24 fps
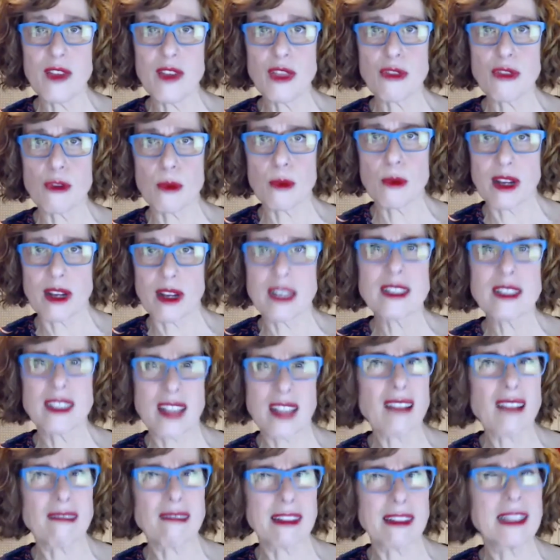through one, it's
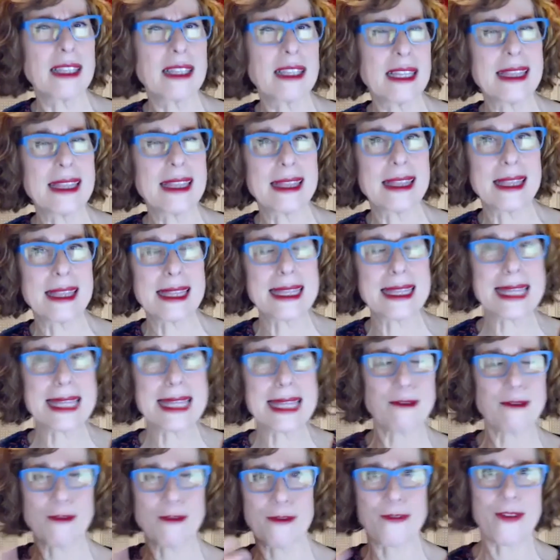not really
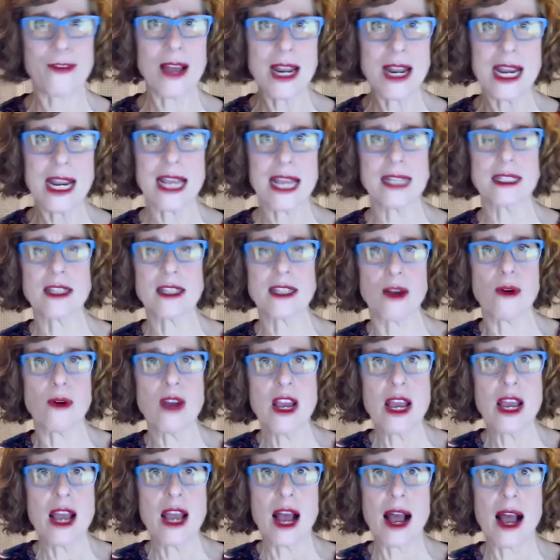that funny. So,
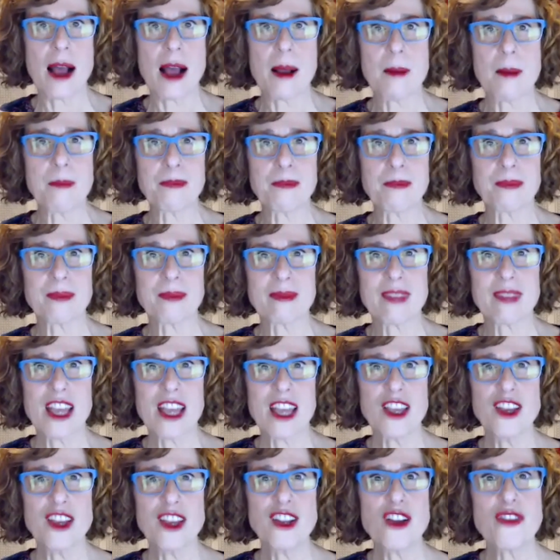
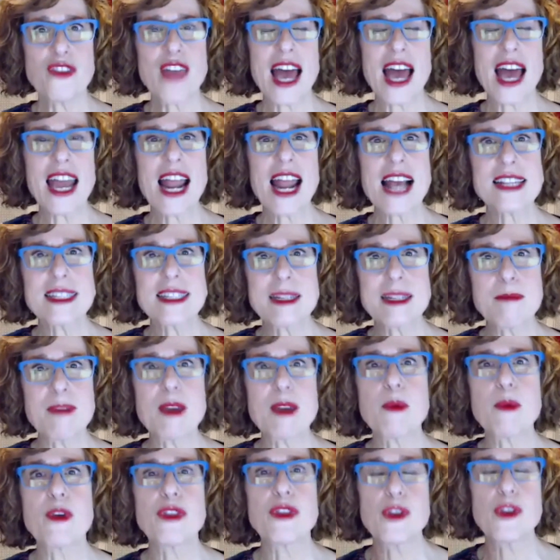that has to be
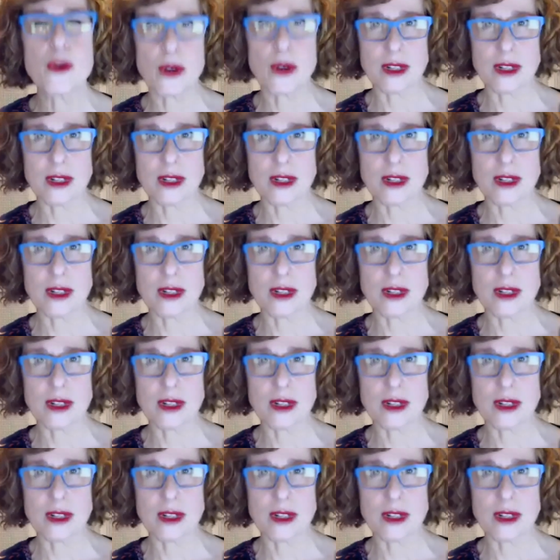with your